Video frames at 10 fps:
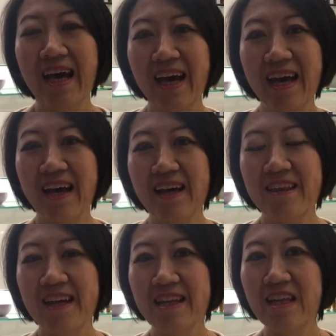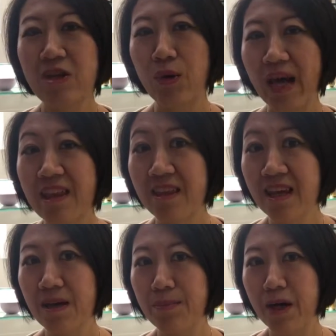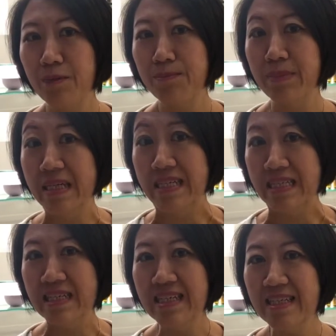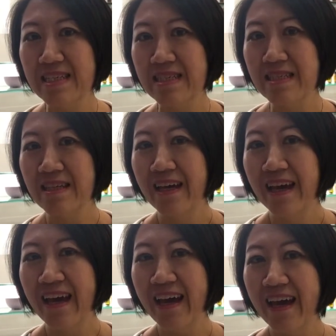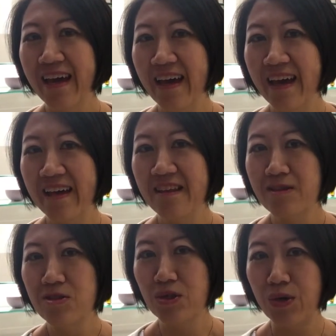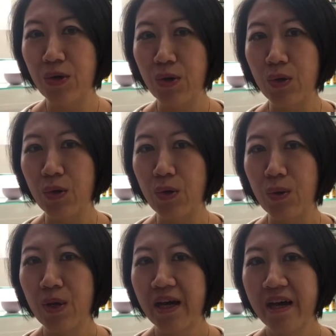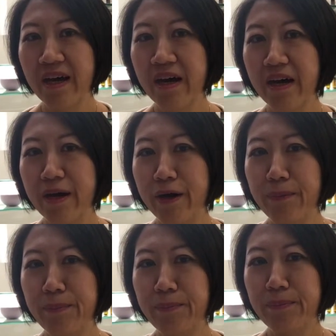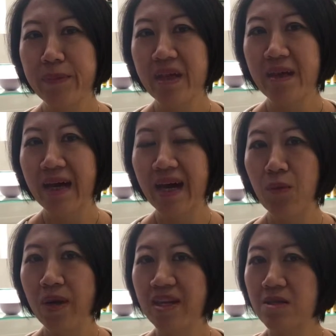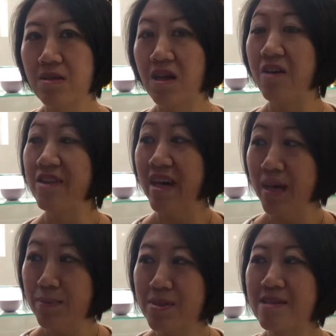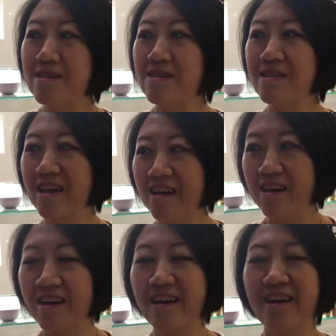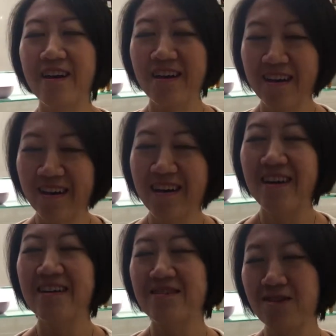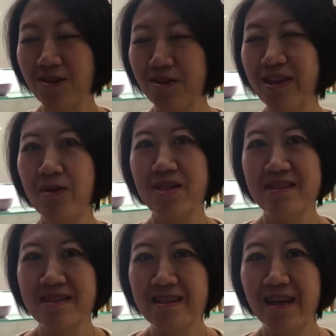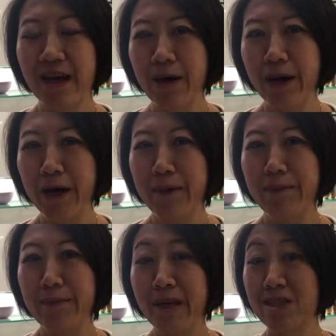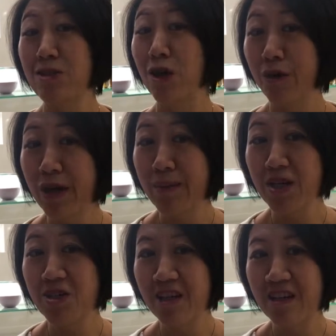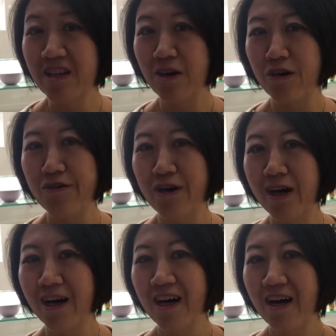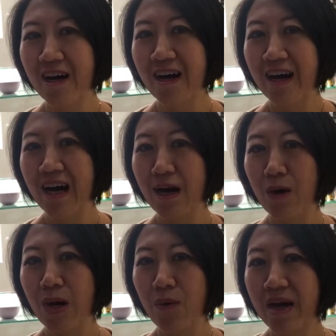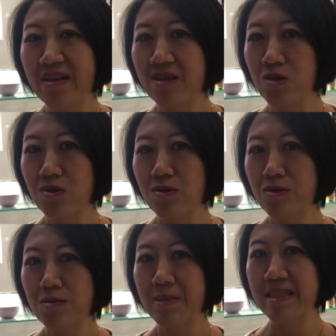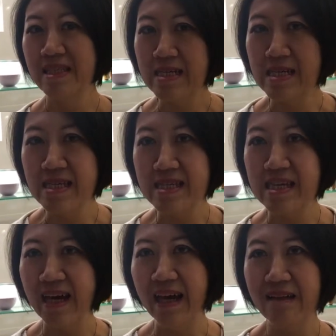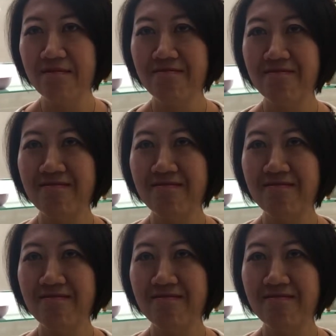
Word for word: And I didn't know anything about business. And so um, I went into a lot of debts. Oh, yeah, okay. Yeah. So that was um, my story, my journey of uh, how I went into business and